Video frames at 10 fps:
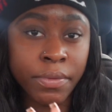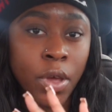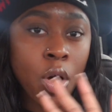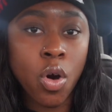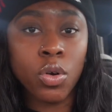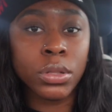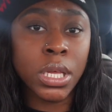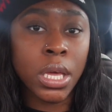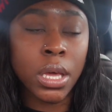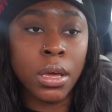the whole
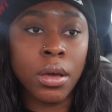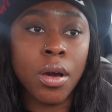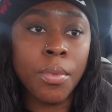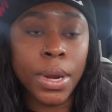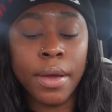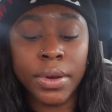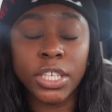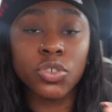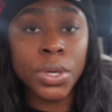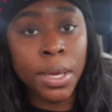thing or whatever
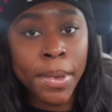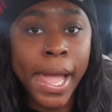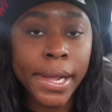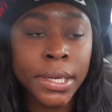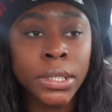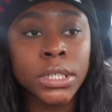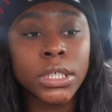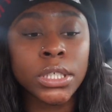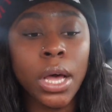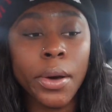that you get back.
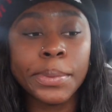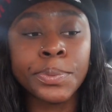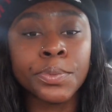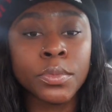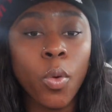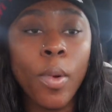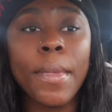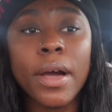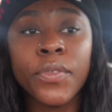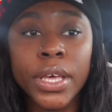So with
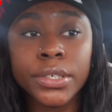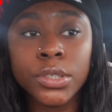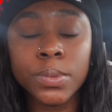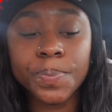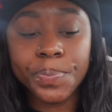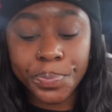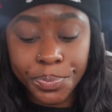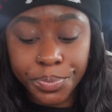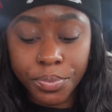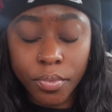my vehicle,
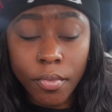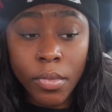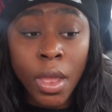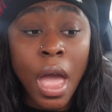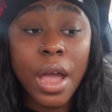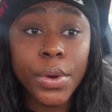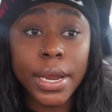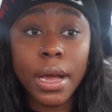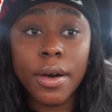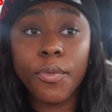I
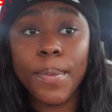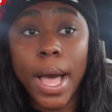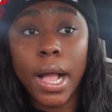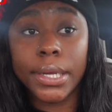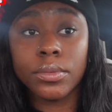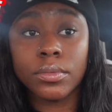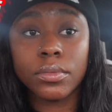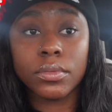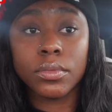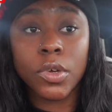write off my
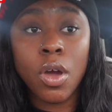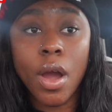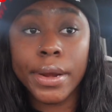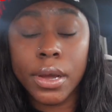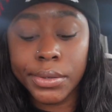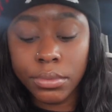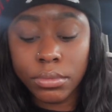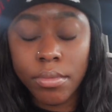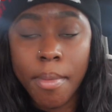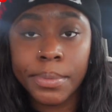car note,
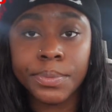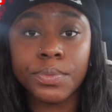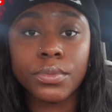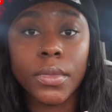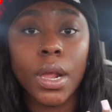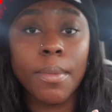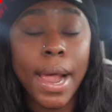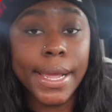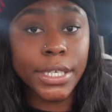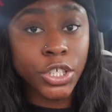
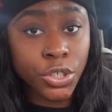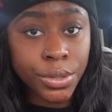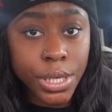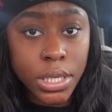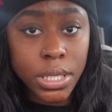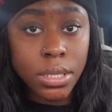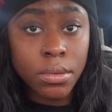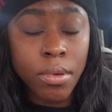my insurance,